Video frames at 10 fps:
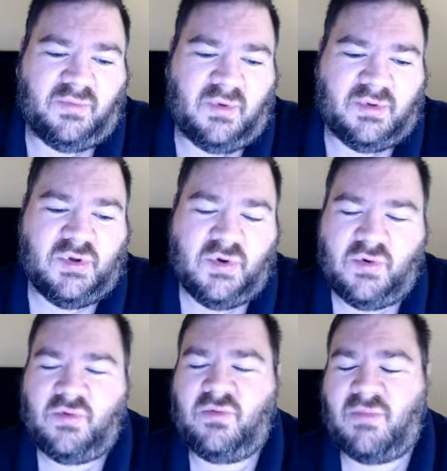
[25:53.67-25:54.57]

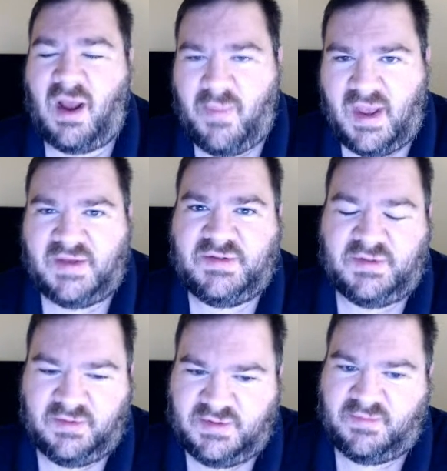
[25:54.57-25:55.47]
do my best
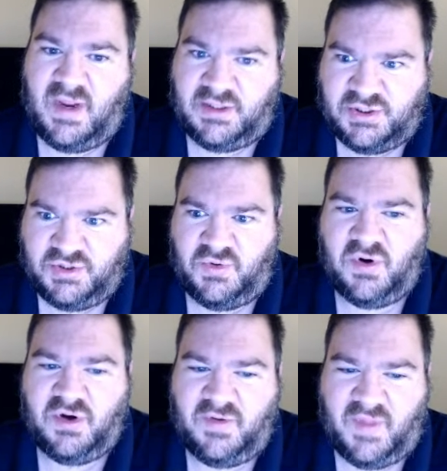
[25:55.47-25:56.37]
to make
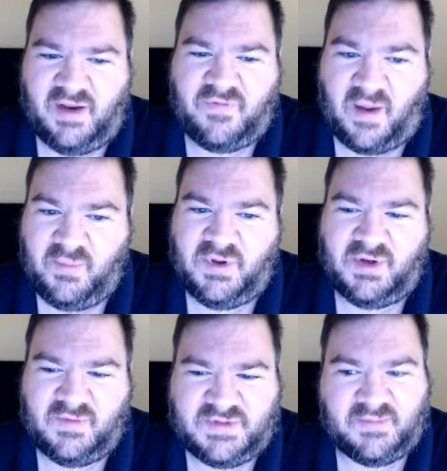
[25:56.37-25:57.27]
sure that if
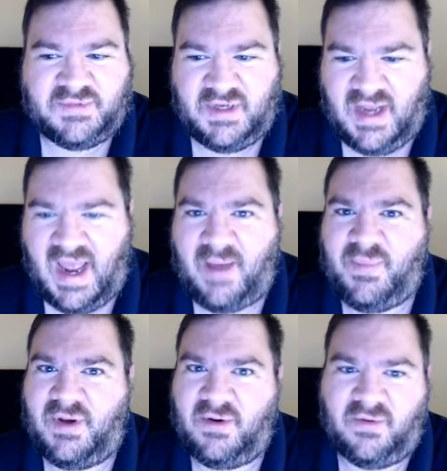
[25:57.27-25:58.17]
something's gonna
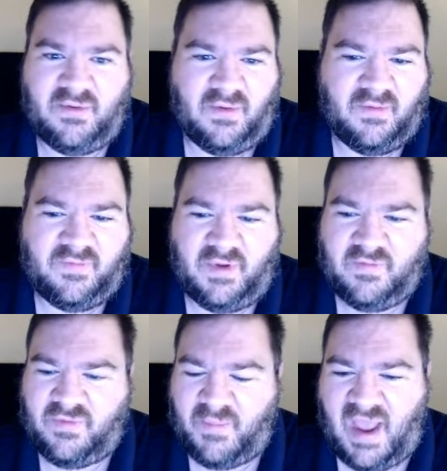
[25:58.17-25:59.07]
happen, or
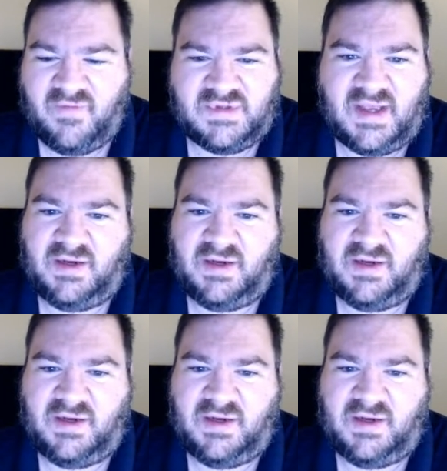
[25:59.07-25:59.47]
if I'm having technical